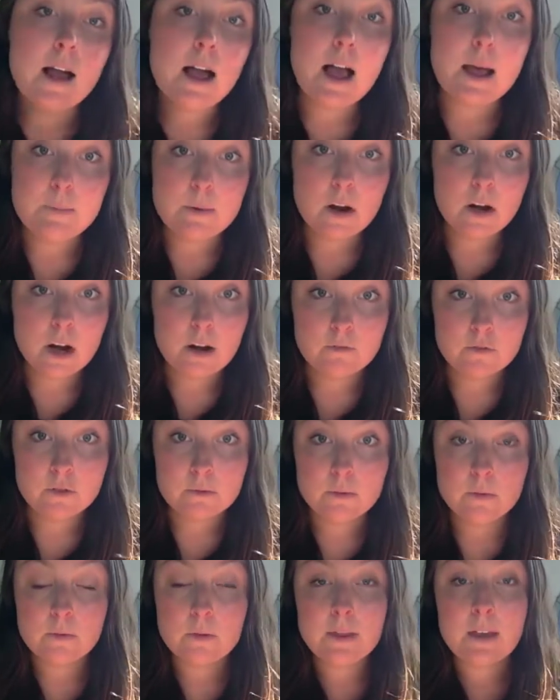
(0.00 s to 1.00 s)
I'm not
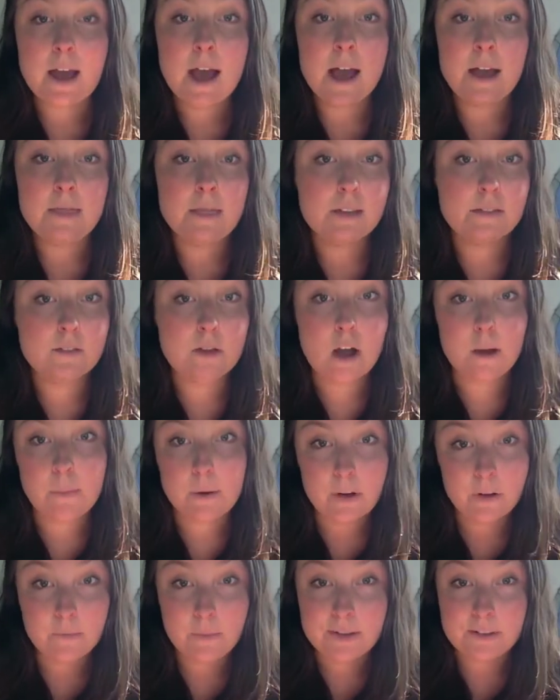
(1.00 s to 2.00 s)
comfortable with that. That's not
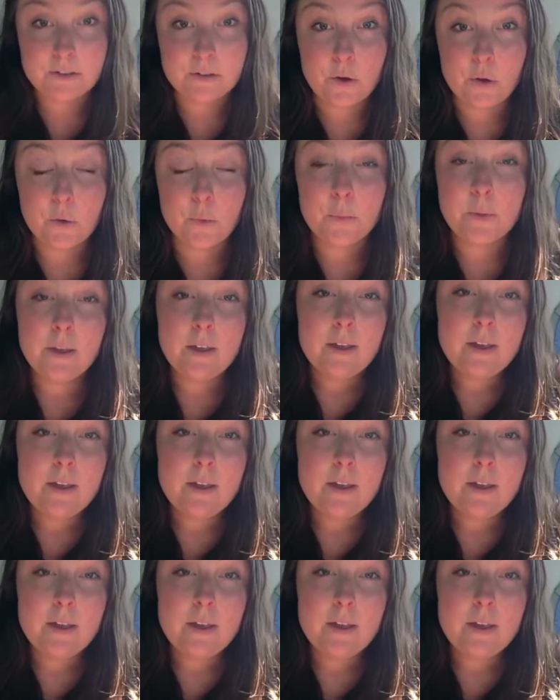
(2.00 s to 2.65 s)
part of my scope.